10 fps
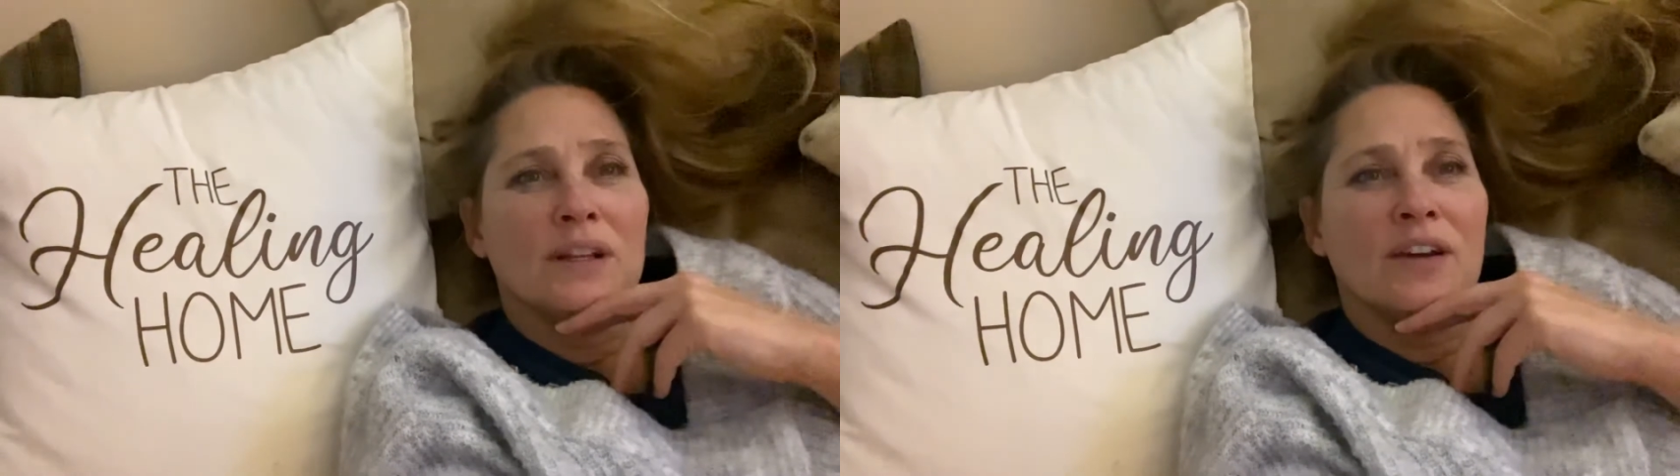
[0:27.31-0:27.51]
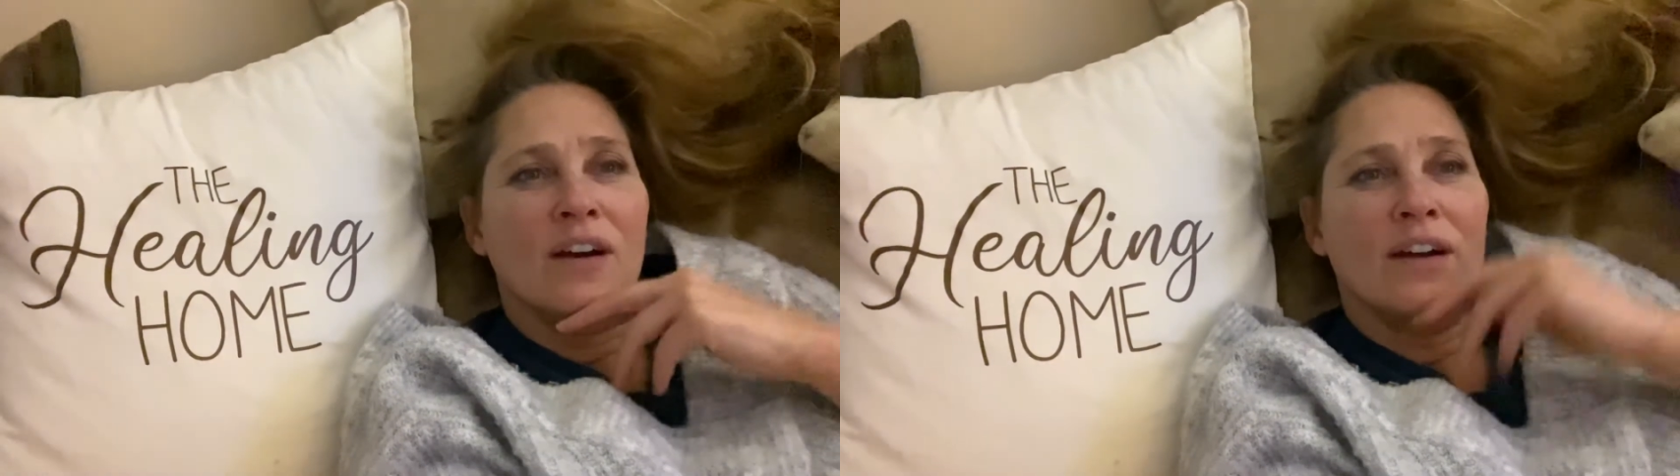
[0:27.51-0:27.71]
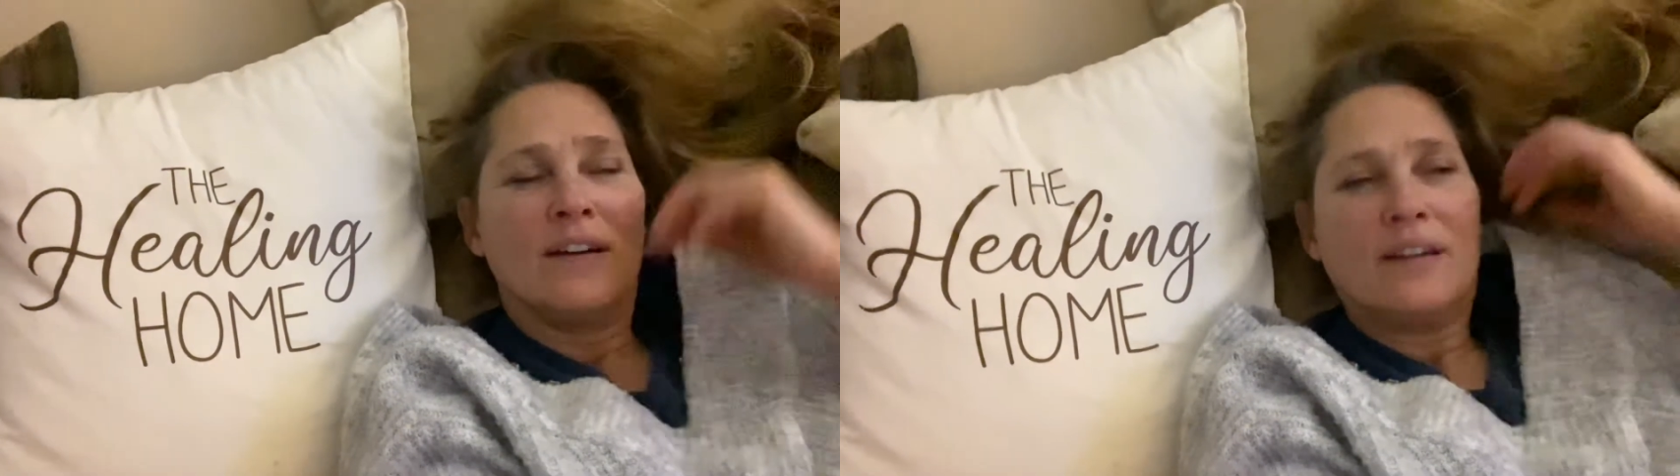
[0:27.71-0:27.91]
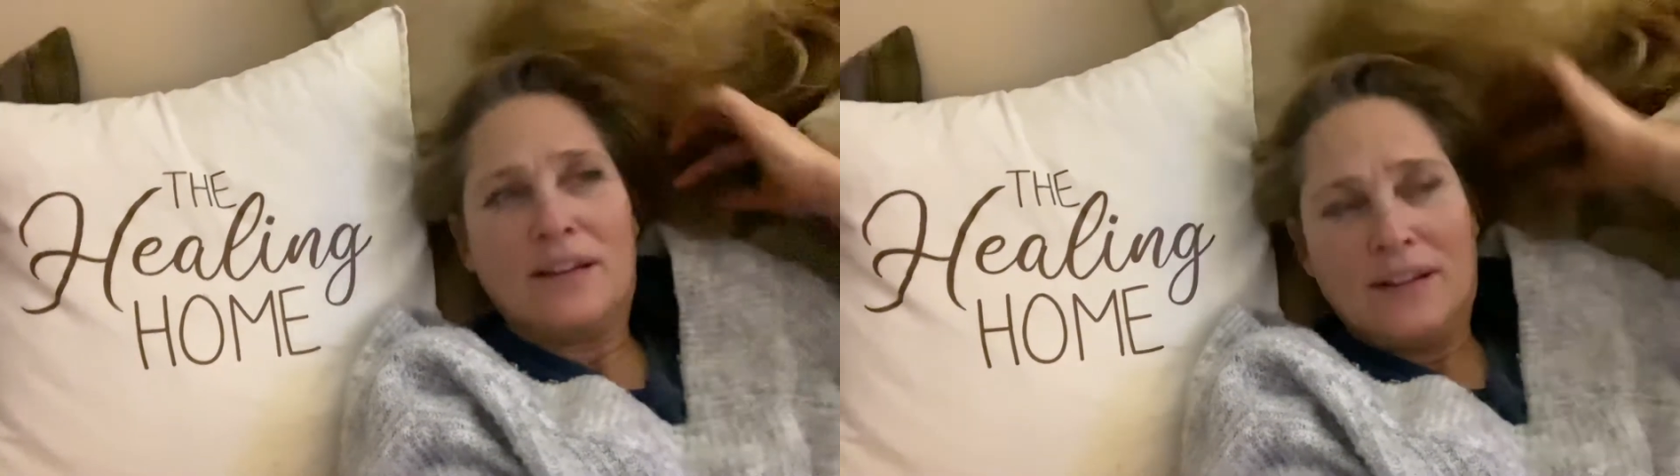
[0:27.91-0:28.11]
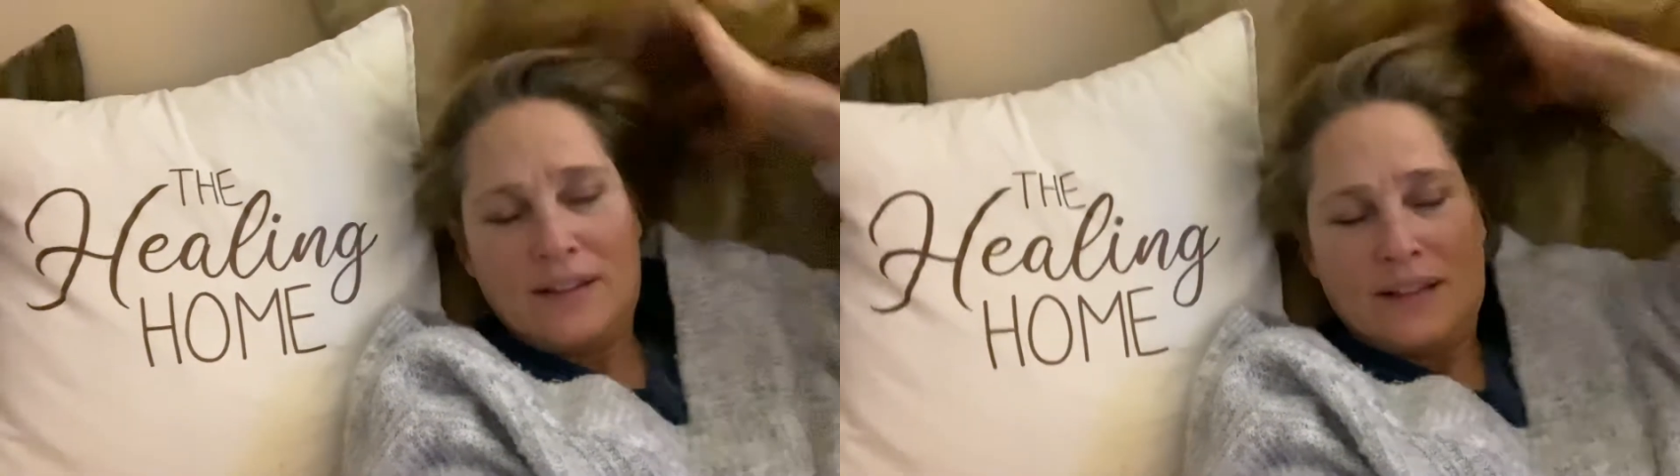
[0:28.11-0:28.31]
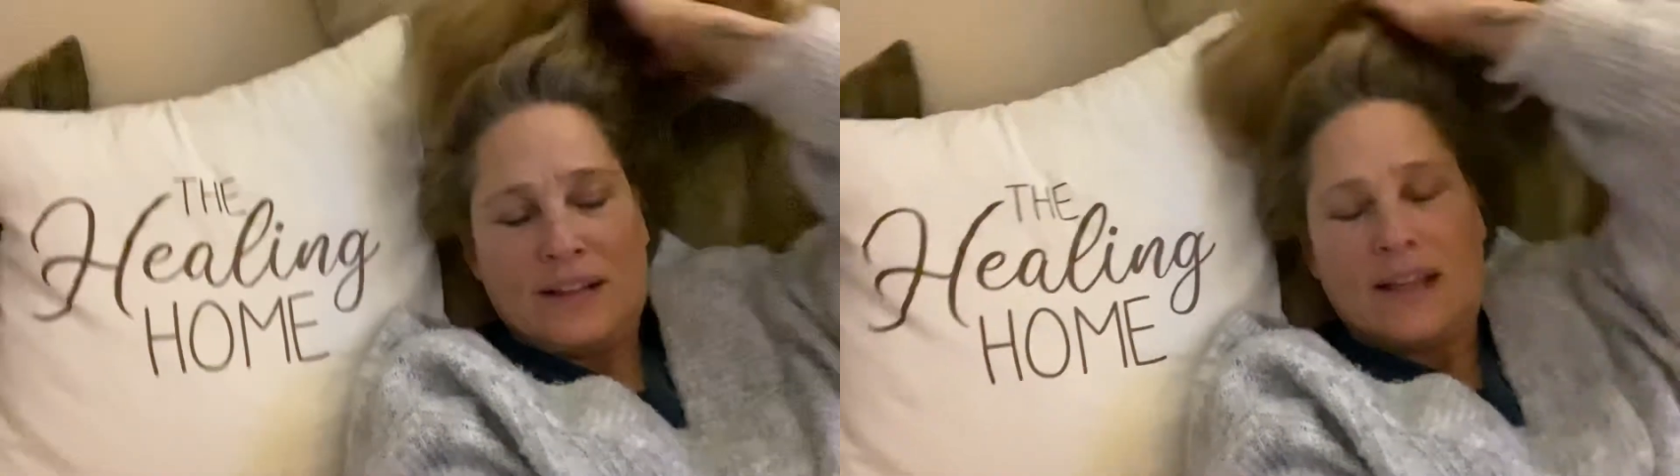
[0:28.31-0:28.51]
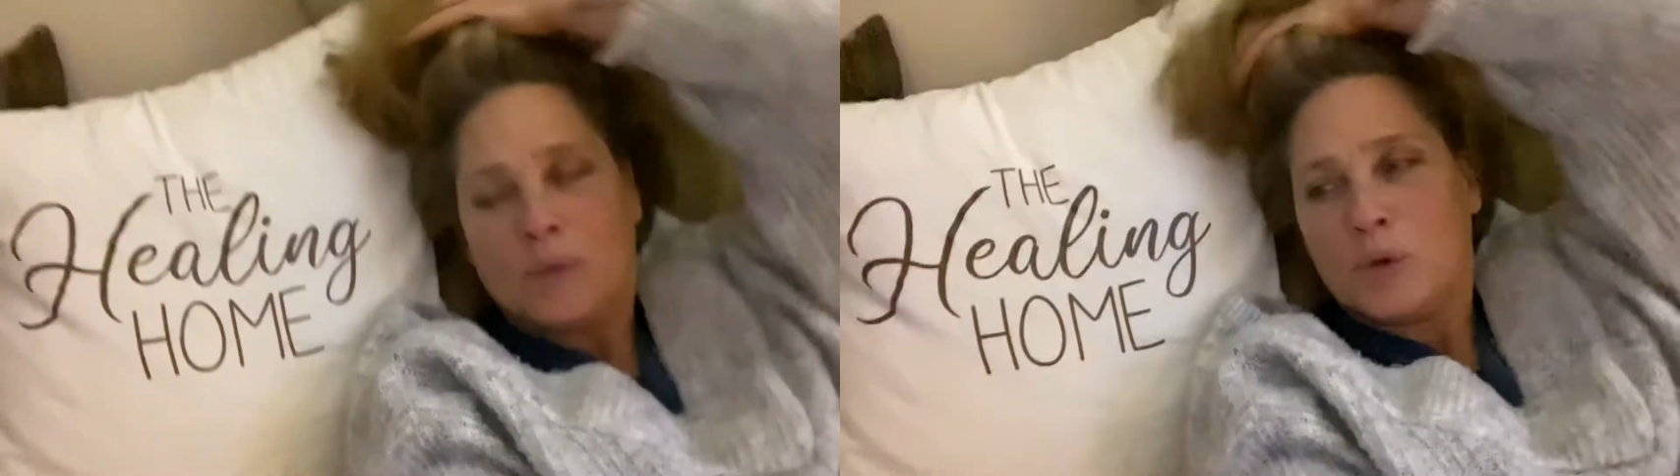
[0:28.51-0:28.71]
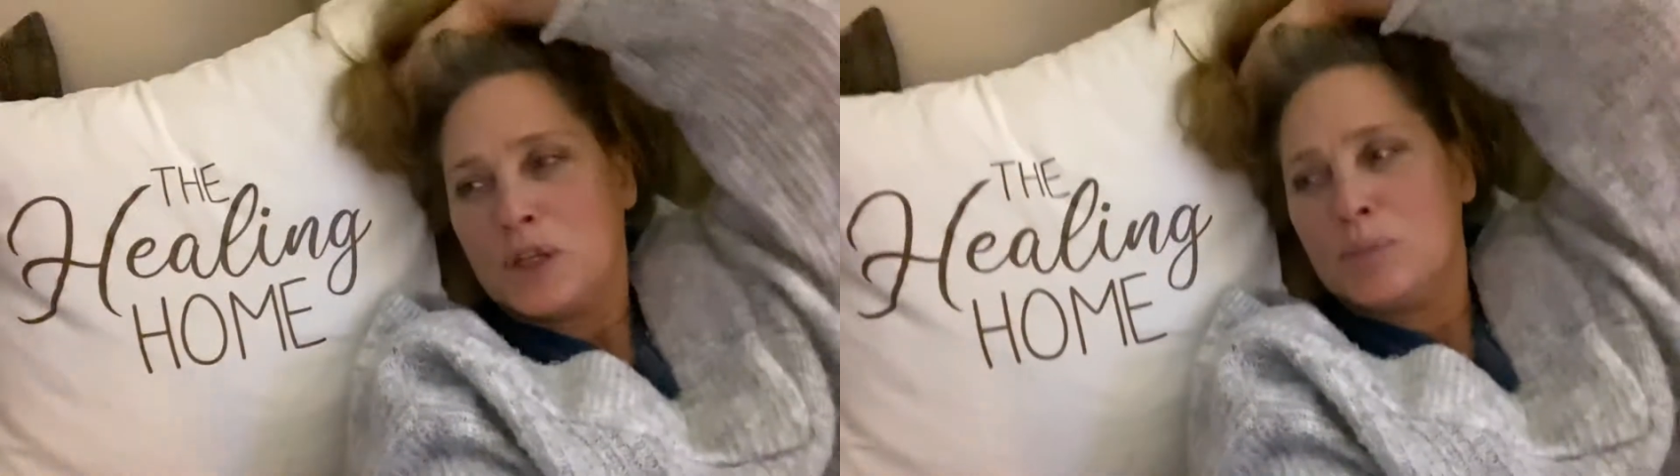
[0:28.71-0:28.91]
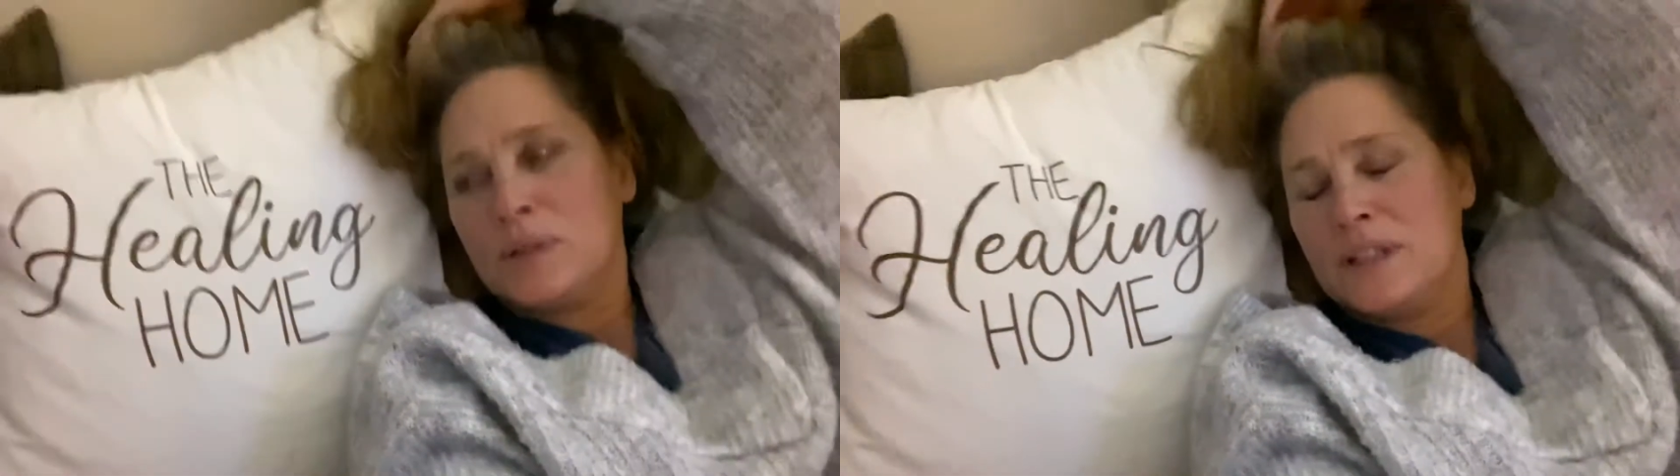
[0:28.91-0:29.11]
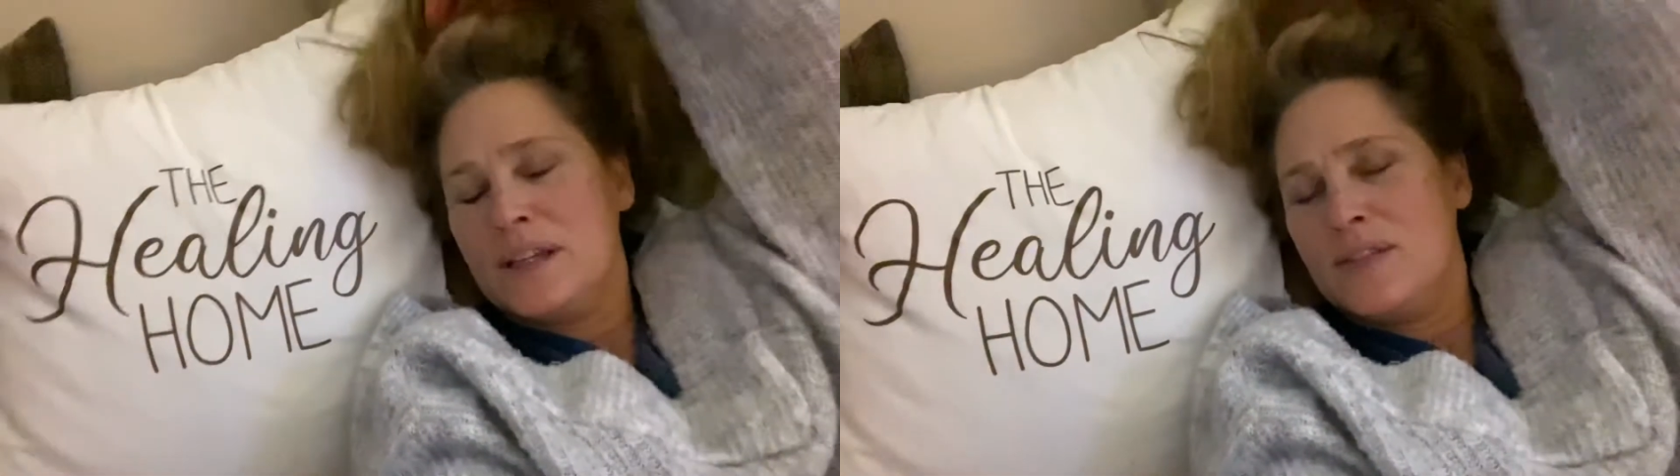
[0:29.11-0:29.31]
are and what you
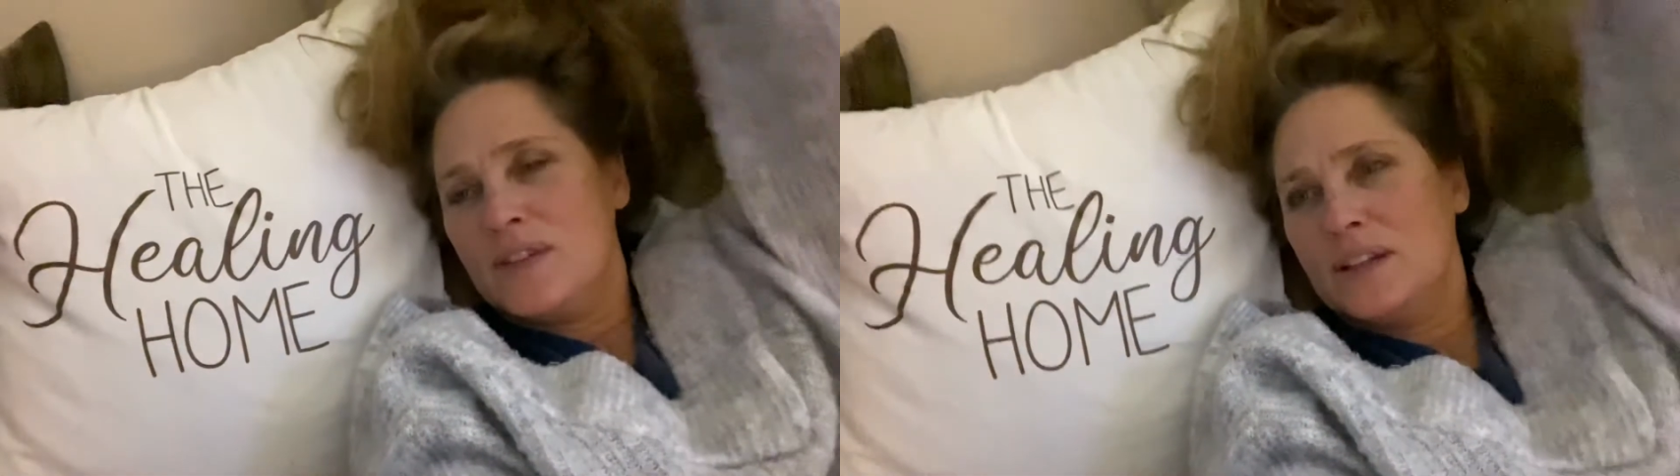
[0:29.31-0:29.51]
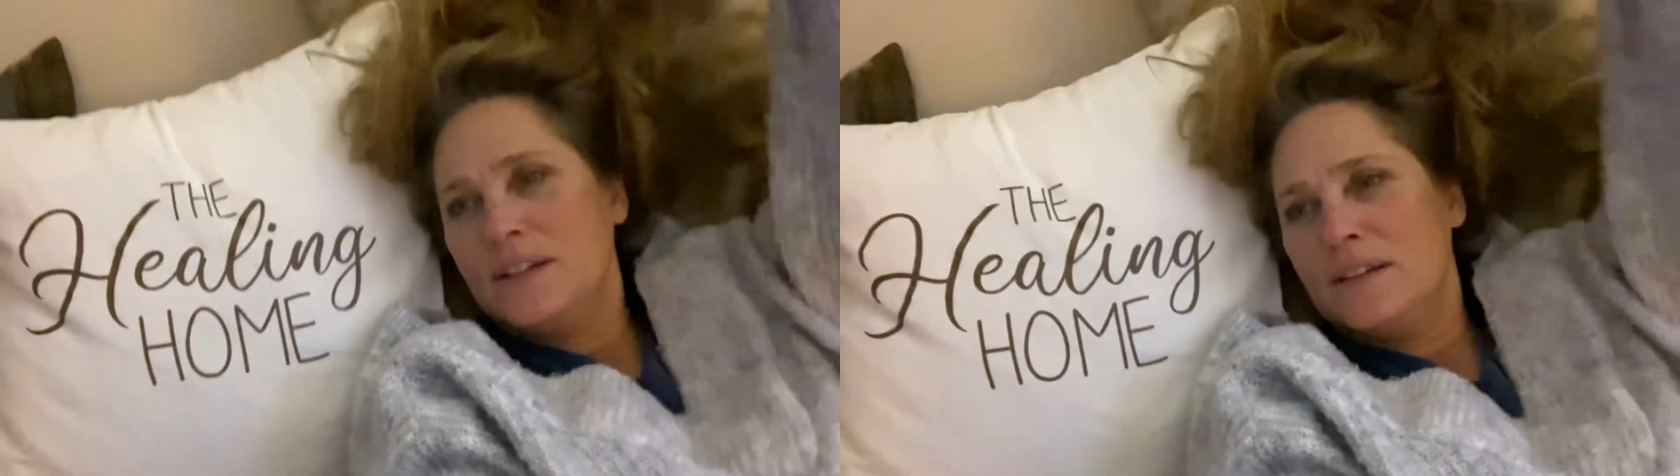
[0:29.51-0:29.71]
believe in